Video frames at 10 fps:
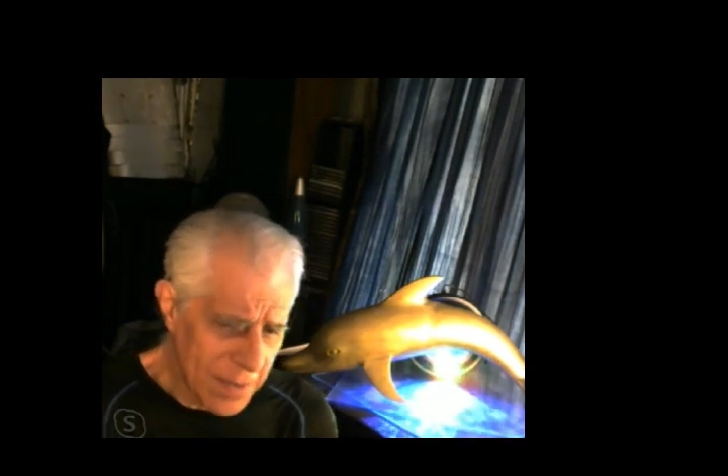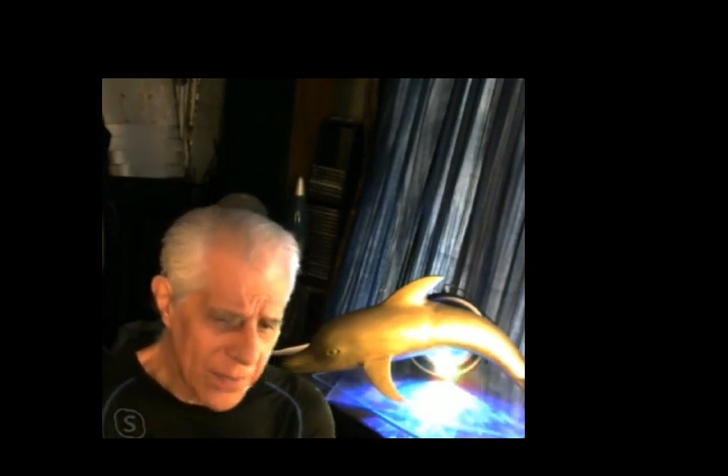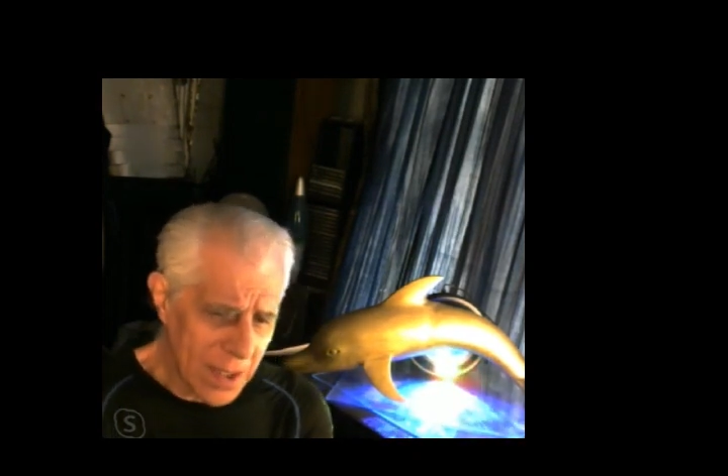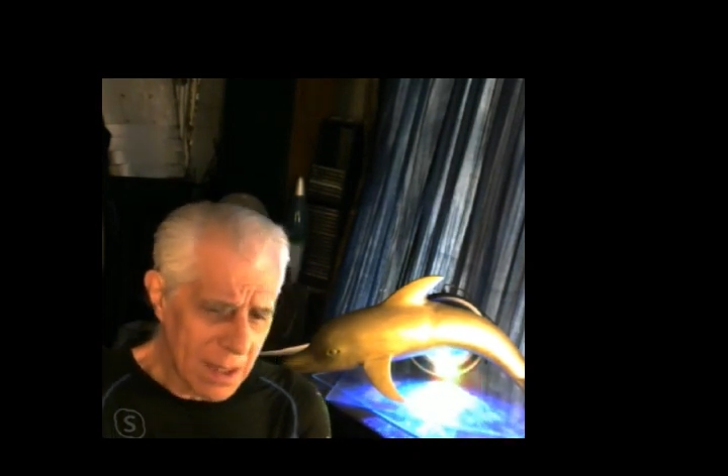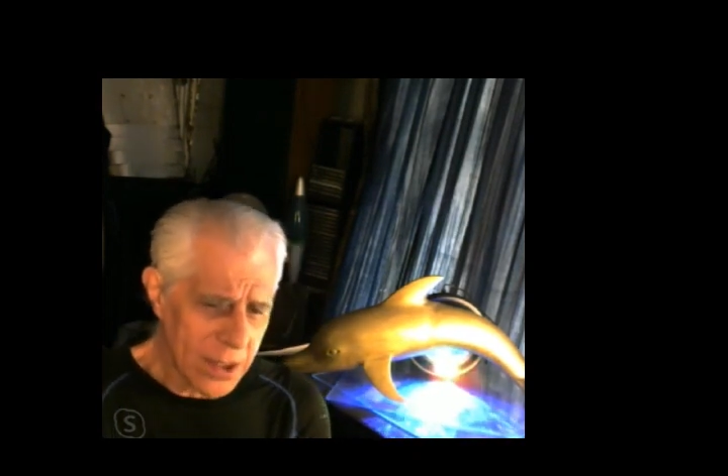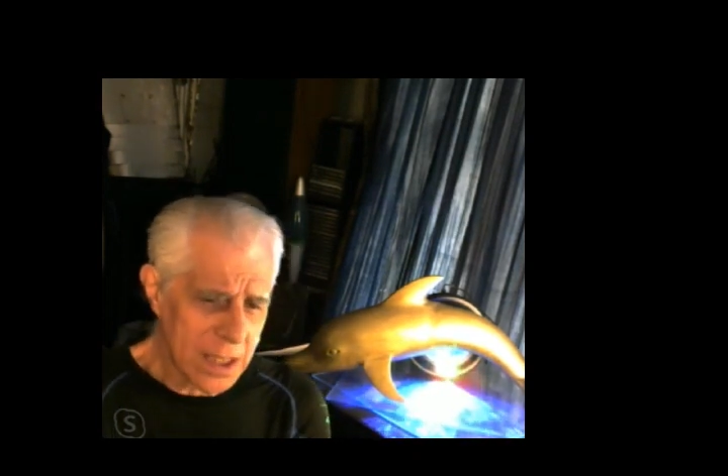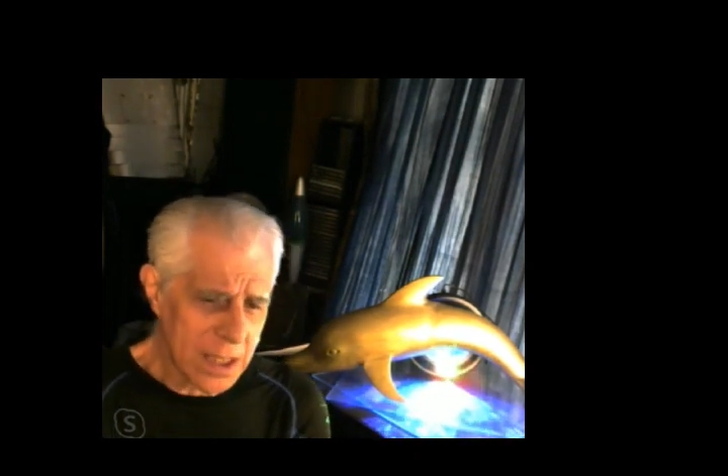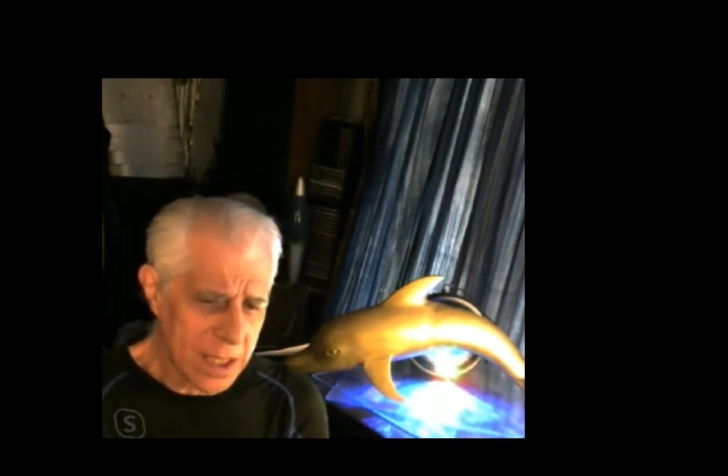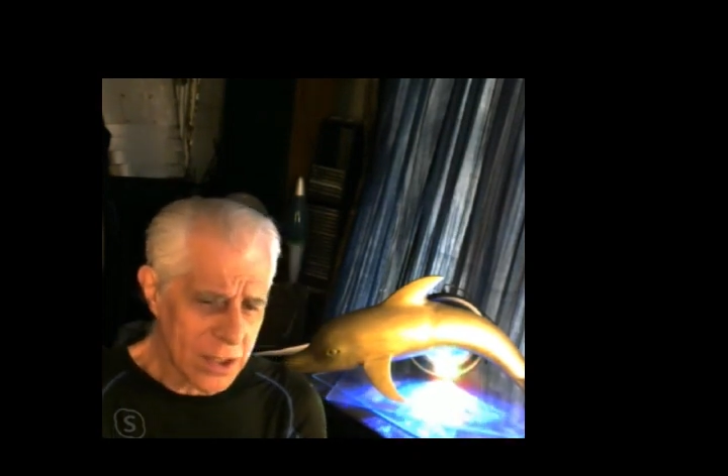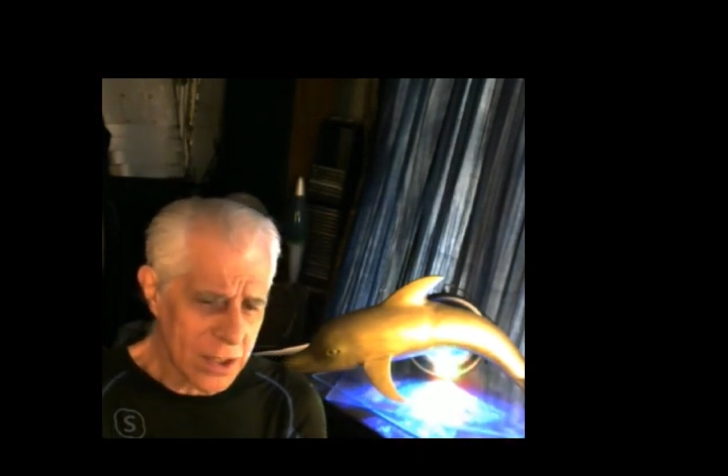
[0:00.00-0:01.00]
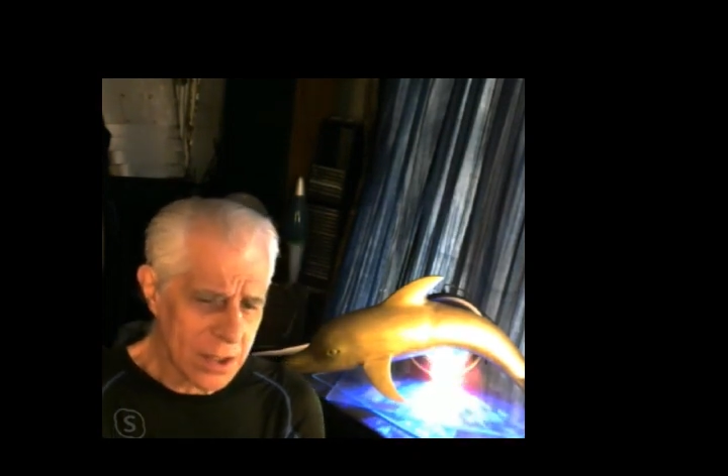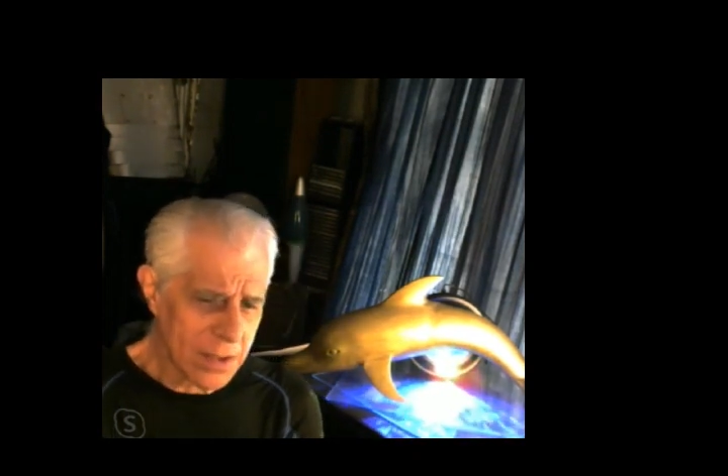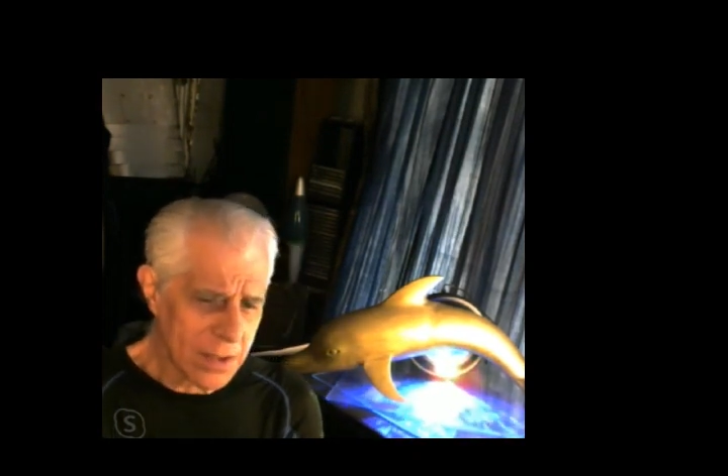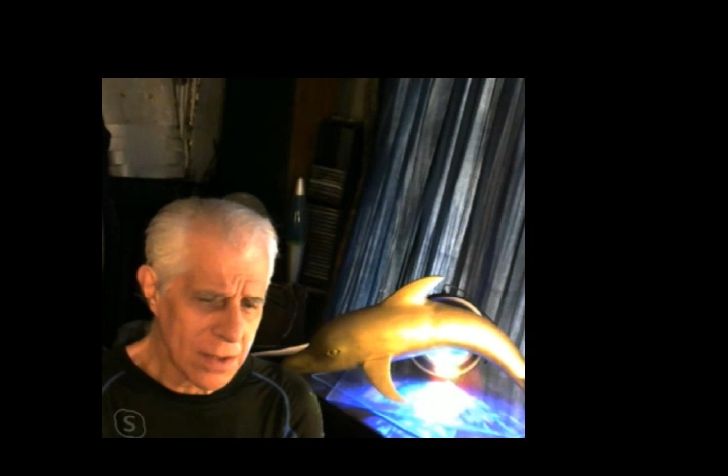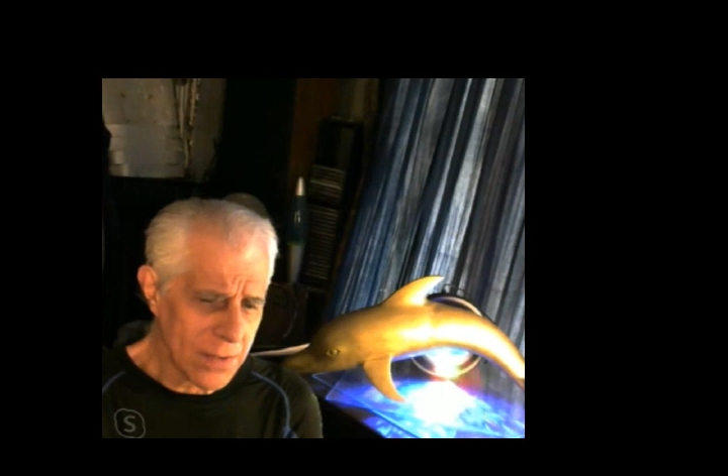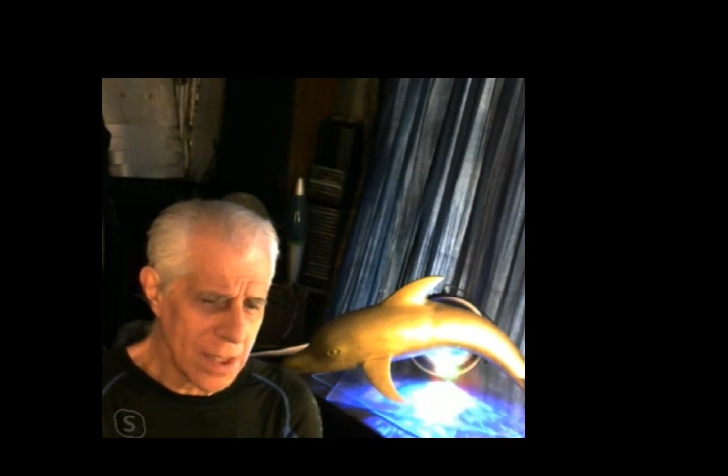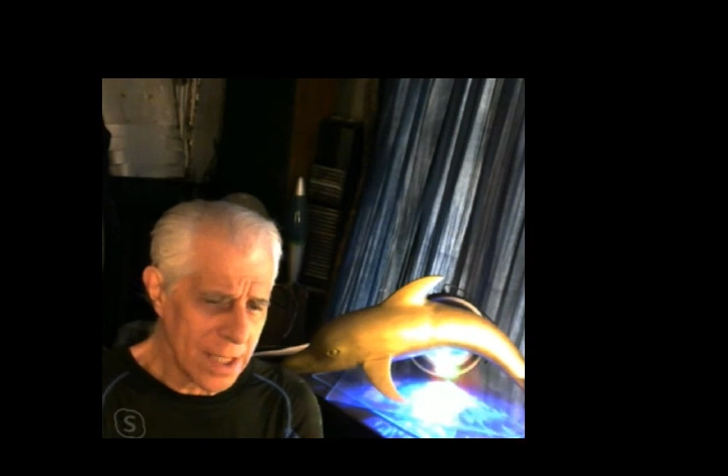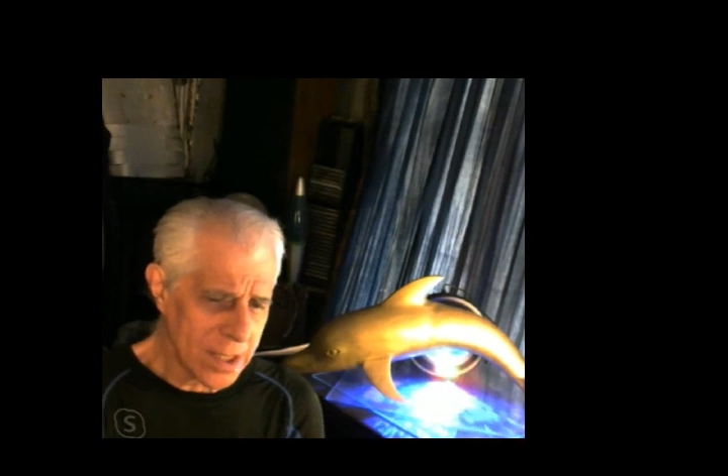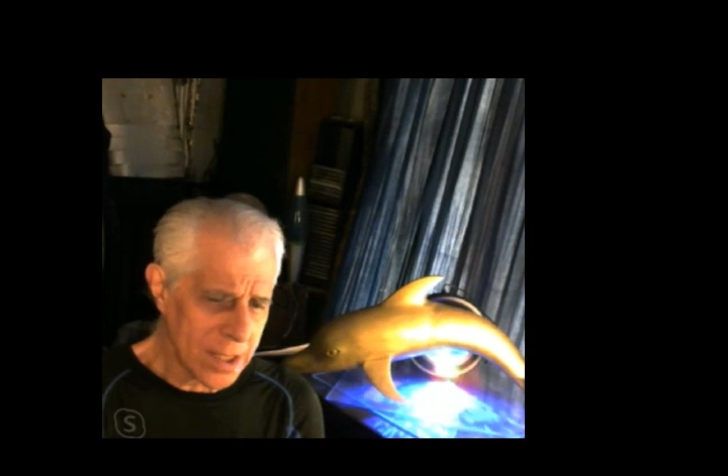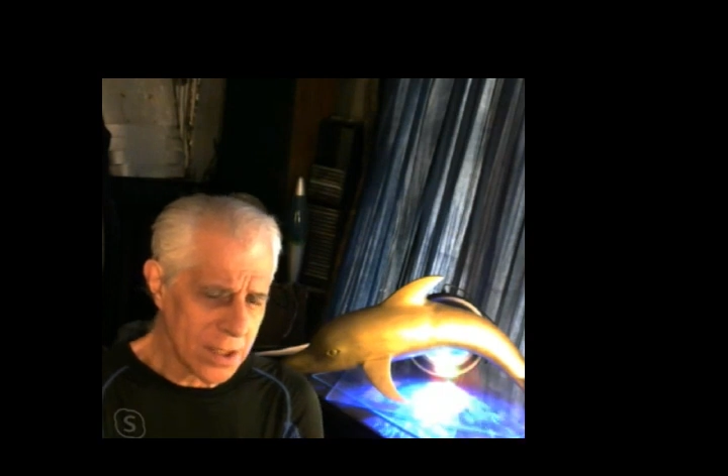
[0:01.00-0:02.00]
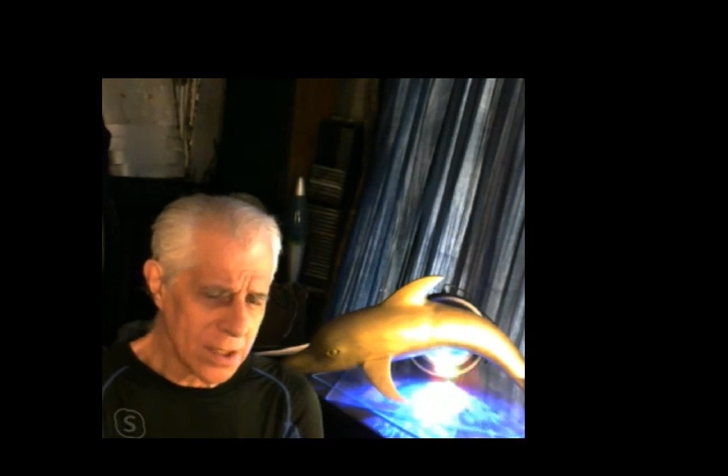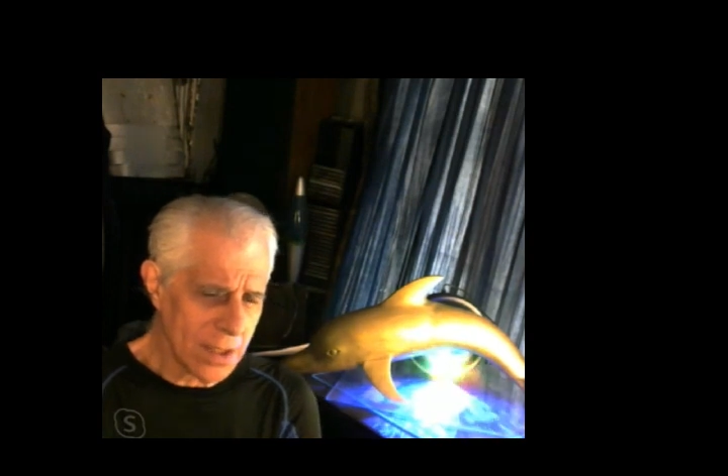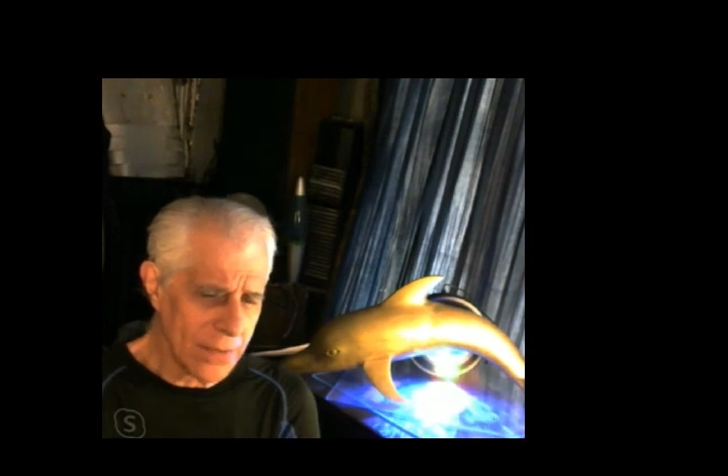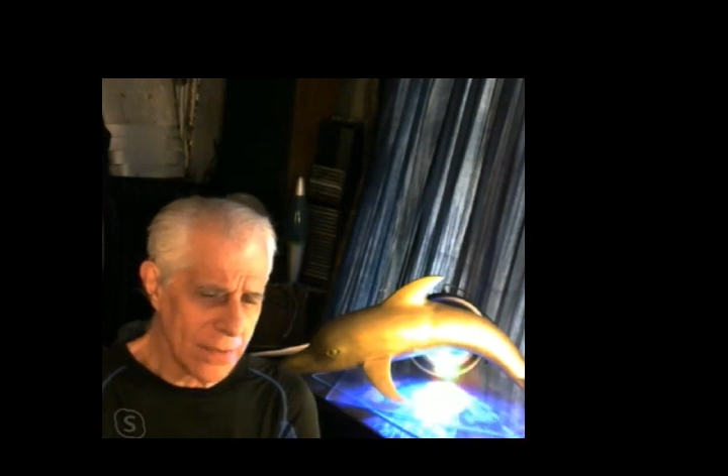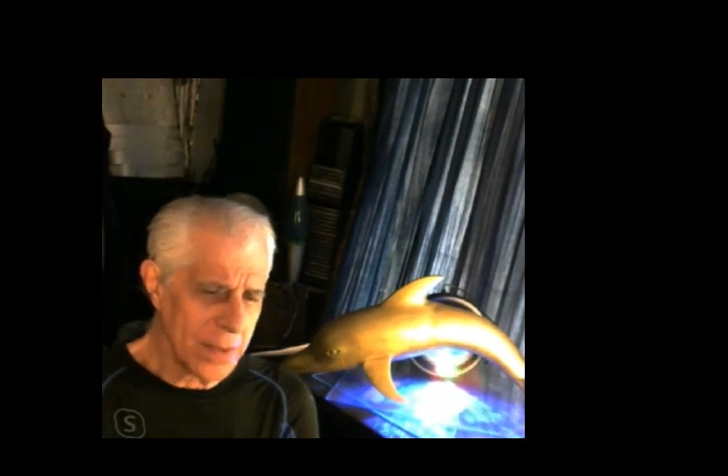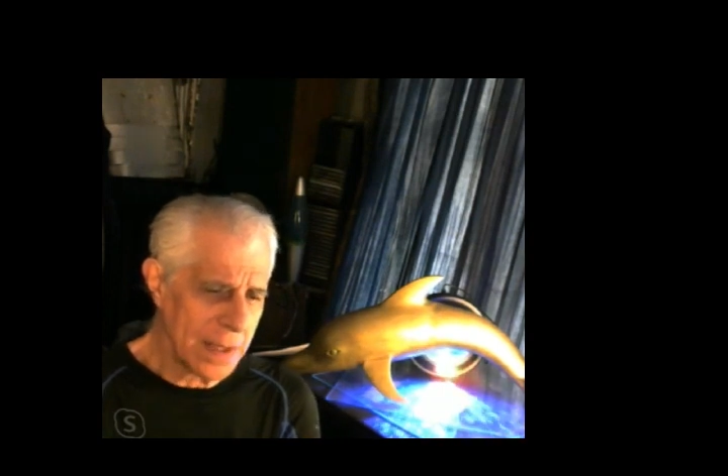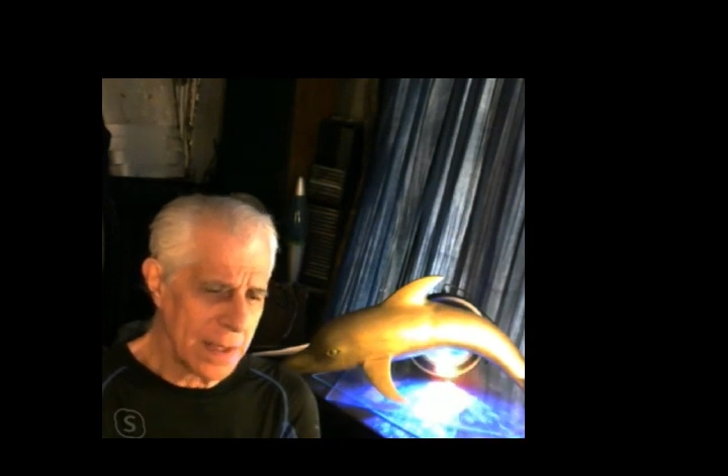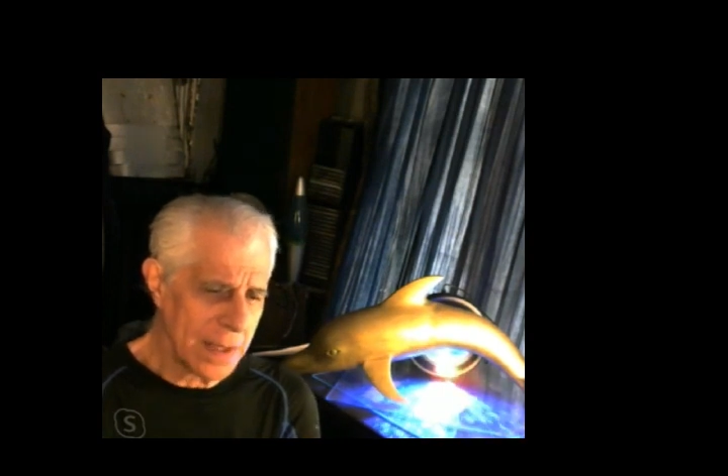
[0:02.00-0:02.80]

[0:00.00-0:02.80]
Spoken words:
the good intentions of the United States government.